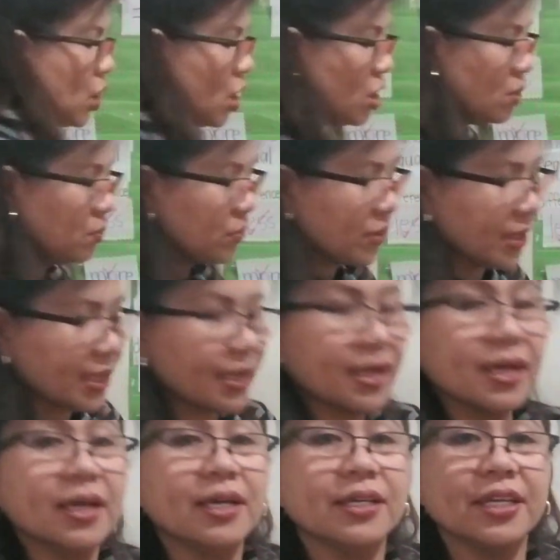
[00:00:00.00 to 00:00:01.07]
homework,
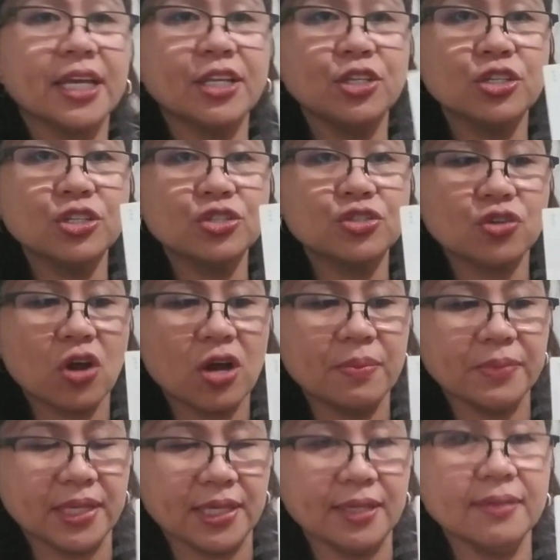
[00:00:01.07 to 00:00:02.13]
can you draw
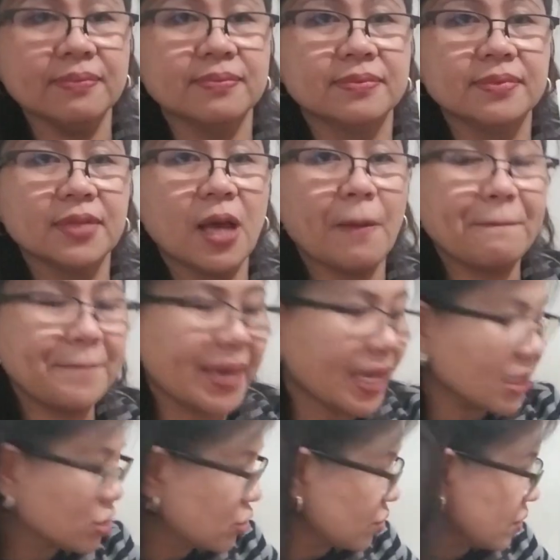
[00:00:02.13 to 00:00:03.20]
me a
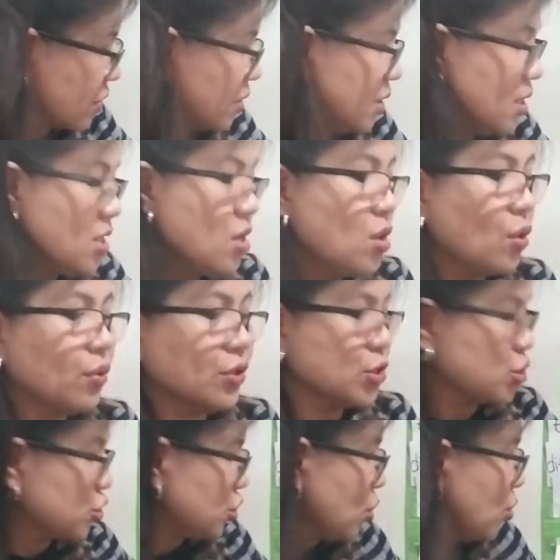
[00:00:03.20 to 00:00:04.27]
picture or
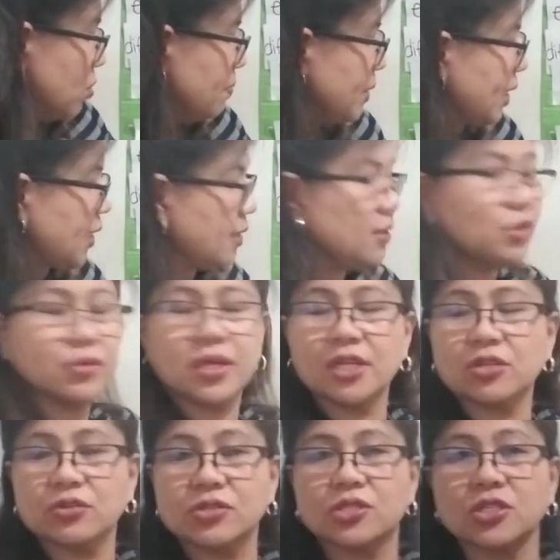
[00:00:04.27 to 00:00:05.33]
show me, you can
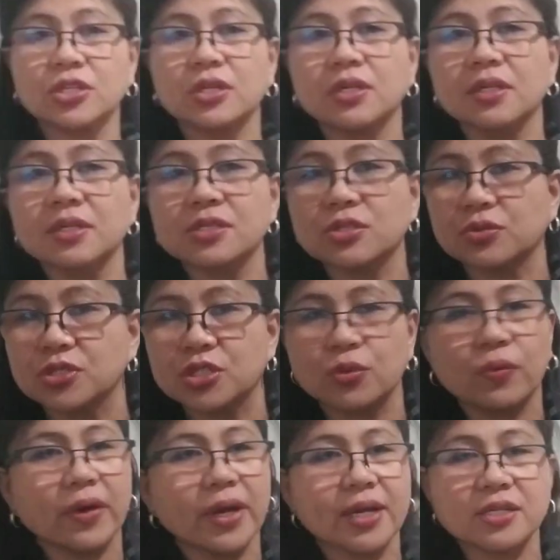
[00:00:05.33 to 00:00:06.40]
draw circles or
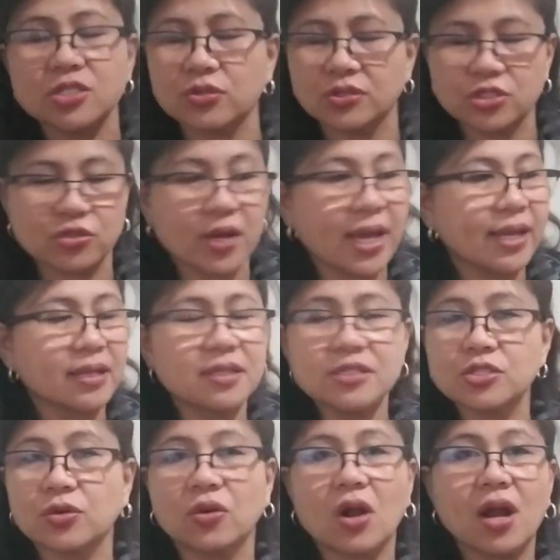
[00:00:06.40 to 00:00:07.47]
squares or
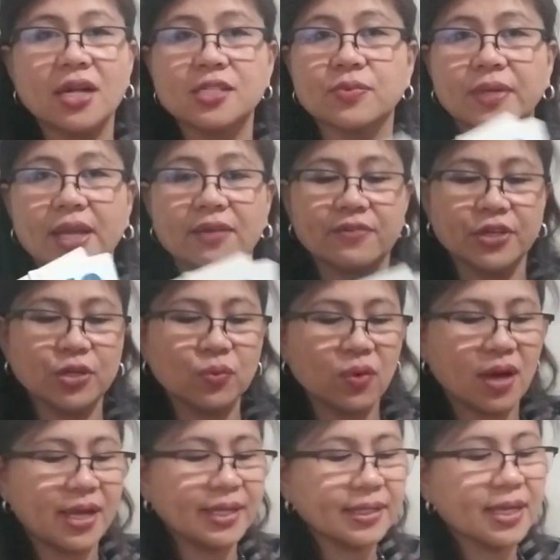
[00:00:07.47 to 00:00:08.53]
triangles or hearts, whatever you
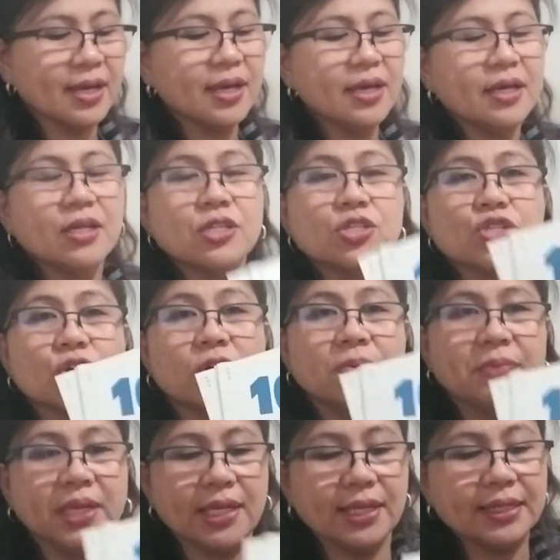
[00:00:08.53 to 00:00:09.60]
want. Show
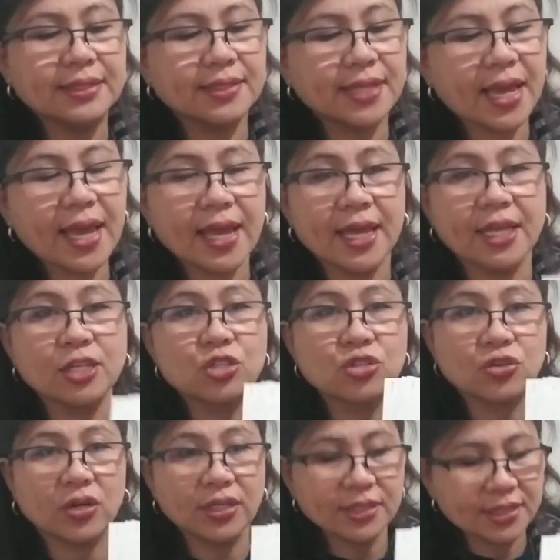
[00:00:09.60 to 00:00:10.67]
me 10,
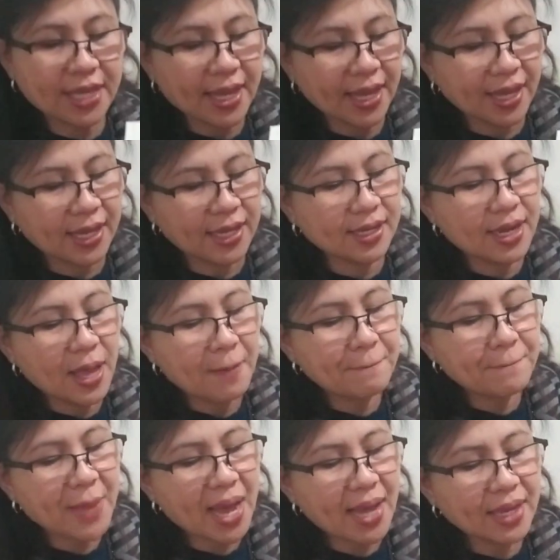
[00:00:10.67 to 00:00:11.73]
draw 10
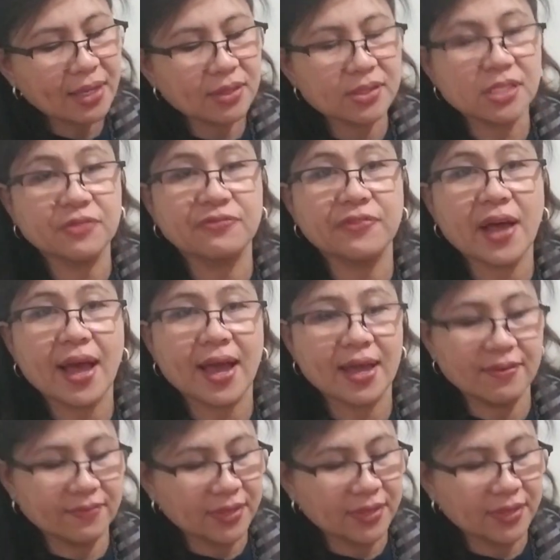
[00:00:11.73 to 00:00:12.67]
minus 5